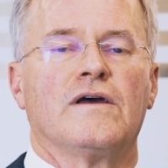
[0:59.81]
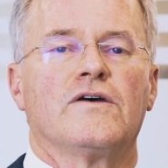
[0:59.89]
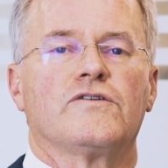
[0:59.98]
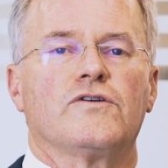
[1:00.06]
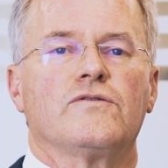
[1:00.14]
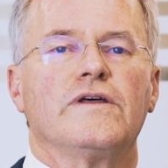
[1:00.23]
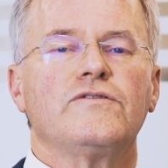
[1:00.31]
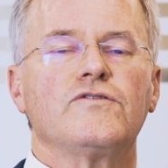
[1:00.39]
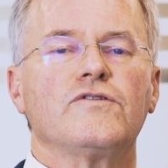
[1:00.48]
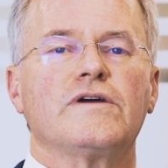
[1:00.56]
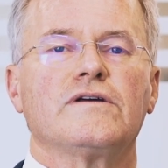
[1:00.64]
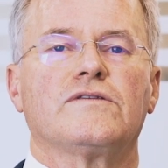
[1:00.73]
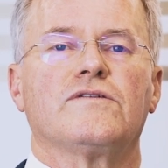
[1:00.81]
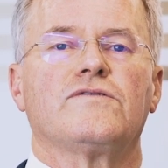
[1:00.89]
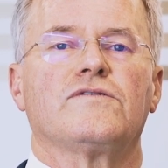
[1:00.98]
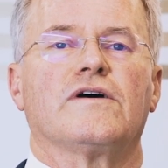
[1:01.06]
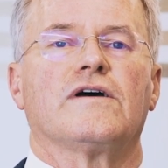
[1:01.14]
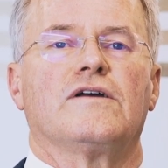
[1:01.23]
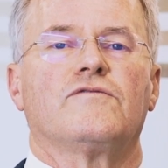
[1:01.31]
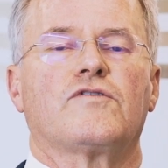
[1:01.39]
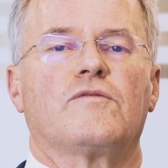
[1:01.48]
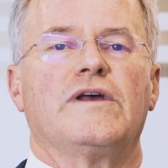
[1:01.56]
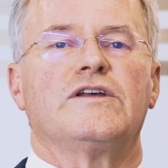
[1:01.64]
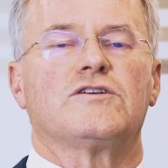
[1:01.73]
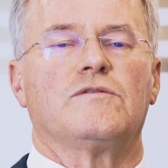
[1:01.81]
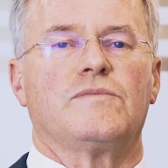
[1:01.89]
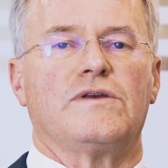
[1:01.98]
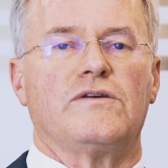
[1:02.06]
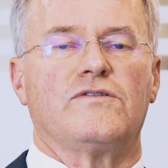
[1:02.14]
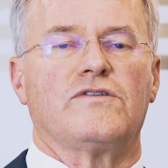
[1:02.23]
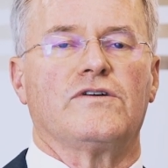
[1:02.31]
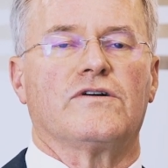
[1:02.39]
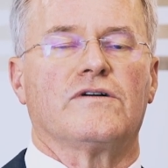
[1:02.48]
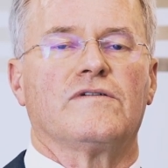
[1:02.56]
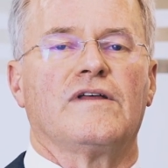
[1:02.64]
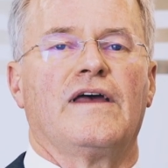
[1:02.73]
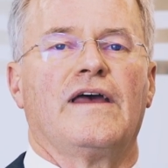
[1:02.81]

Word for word: So let's look at this uh, information piece here.